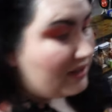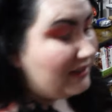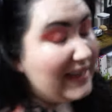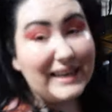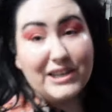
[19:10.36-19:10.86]

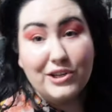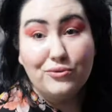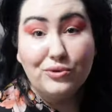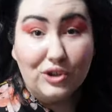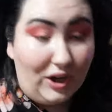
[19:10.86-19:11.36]
Like I
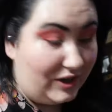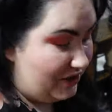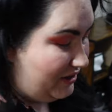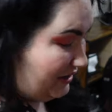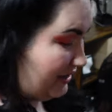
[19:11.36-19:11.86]
knew
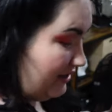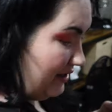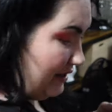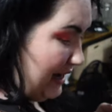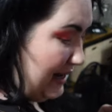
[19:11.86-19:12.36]
logically
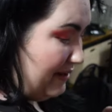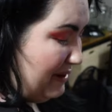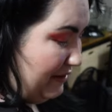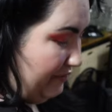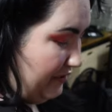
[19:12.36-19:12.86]
it had
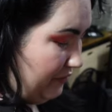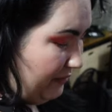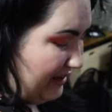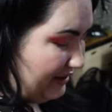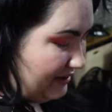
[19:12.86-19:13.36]
been a few
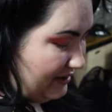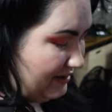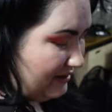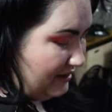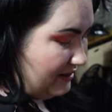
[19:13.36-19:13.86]

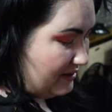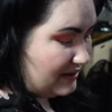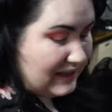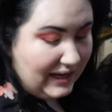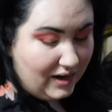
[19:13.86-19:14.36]
weeks
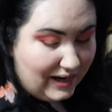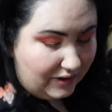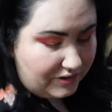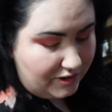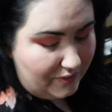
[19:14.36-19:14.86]
since I had gone
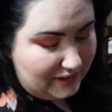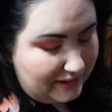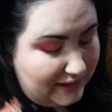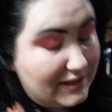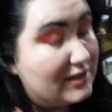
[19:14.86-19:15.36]
out to do
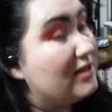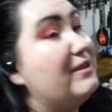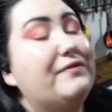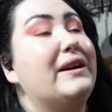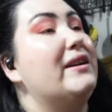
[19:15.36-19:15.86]
anything, because to be
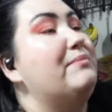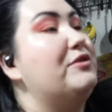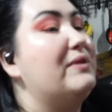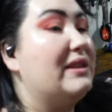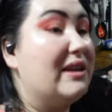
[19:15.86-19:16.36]
frank,
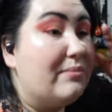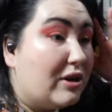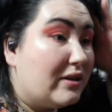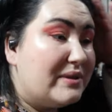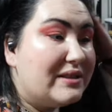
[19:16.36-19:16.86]
between the
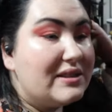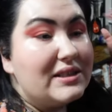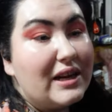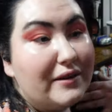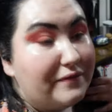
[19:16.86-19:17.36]
apartment
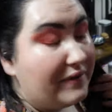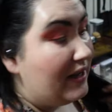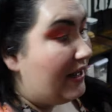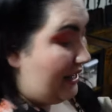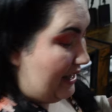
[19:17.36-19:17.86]
stuff
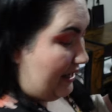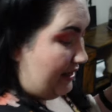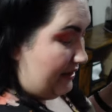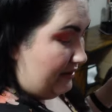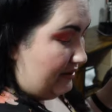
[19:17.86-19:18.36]

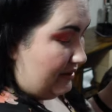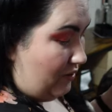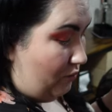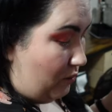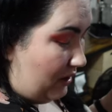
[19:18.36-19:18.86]
and
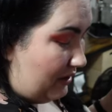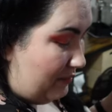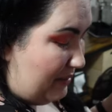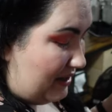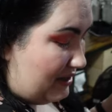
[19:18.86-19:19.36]

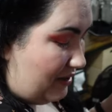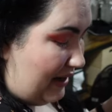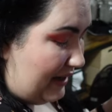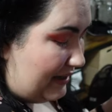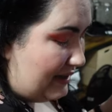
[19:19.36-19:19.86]
work being so
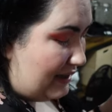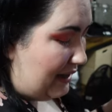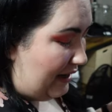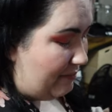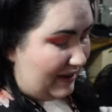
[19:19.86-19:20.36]
hectic,
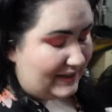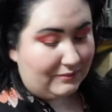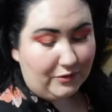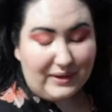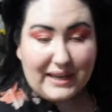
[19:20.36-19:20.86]
like by the
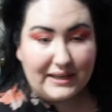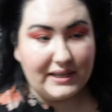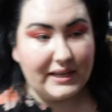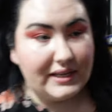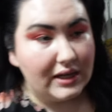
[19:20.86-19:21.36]
time the weekend
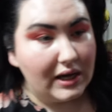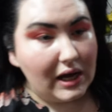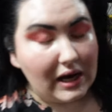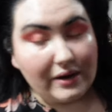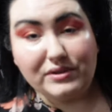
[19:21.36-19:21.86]
hit,
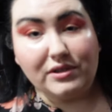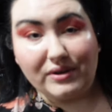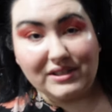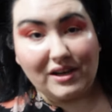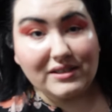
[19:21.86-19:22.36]
I was so
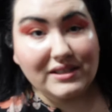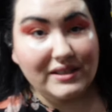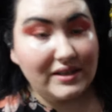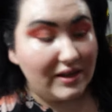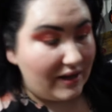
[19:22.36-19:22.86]

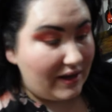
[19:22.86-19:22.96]
exhausted.